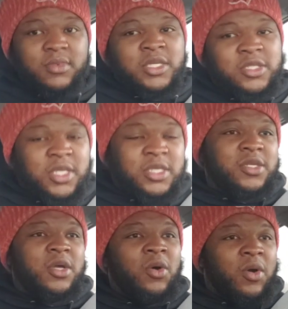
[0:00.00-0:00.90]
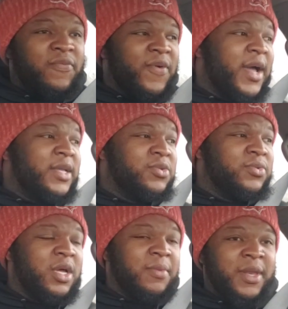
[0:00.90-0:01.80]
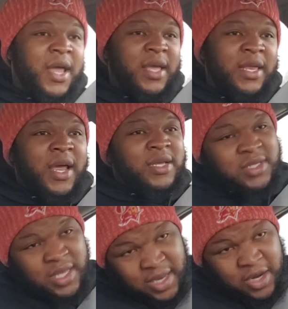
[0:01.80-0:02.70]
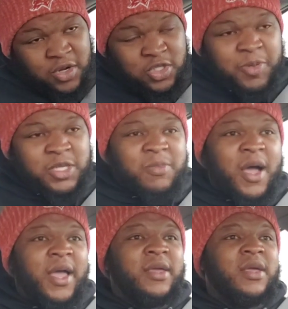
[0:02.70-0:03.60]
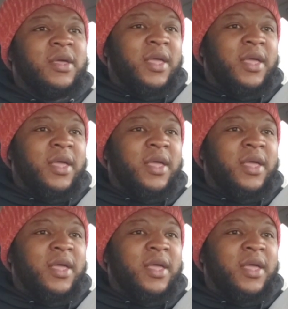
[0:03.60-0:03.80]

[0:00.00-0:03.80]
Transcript: This is this is a glorified tune-up. And I and I and Earl Smith's mind.